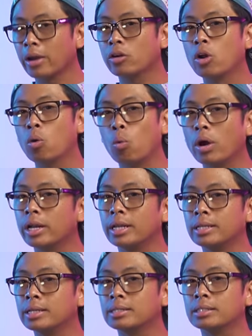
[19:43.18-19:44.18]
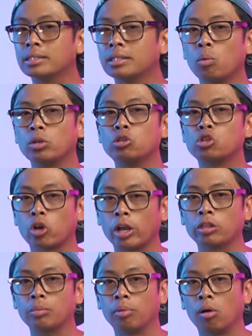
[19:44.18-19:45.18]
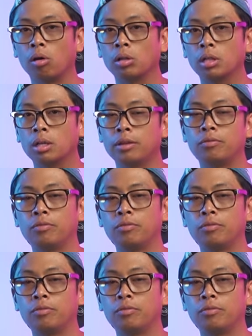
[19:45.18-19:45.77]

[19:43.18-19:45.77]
I don't know what it is, but when you strike the ball, it